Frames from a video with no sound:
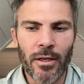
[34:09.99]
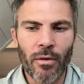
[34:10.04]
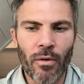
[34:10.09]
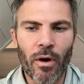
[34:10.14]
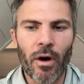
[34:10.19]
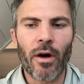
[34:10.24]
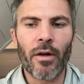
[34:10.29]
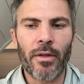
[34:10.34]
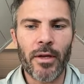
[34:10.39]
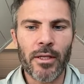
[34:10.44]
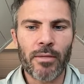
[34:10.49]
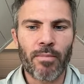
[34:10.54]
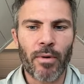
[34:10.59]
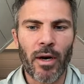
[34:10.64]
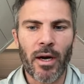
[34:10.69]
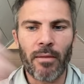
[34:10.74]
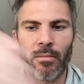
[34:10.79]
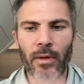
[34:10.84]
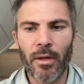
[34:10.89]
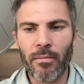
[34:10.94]
all these
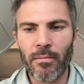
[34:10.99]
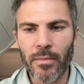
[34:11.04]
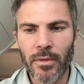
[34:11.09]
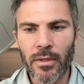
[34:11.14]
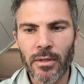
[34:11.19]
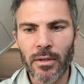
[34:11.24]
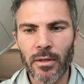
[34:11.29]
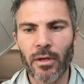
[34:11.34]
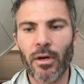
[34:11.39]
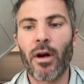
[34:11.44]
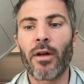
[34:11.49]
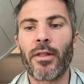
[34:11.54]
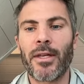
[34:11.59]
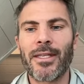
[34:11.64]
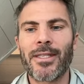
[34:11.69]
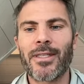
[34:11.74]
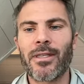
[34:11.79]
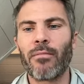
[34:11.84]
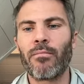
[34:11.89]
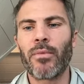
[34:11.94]
problems or all these
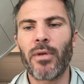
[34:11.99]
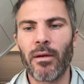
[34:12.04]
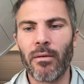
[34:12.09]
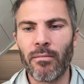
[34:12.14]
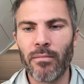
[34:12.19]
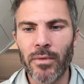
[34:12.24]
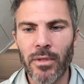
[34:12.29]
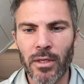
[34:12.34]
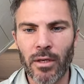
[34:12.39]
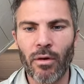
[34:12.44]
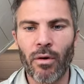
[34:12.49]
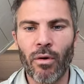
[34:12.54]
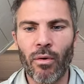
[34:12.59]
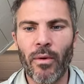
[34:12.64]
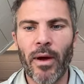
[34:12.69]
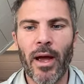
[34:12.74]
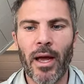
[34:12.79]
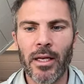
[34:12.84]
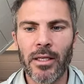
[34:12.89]
symptoms go away.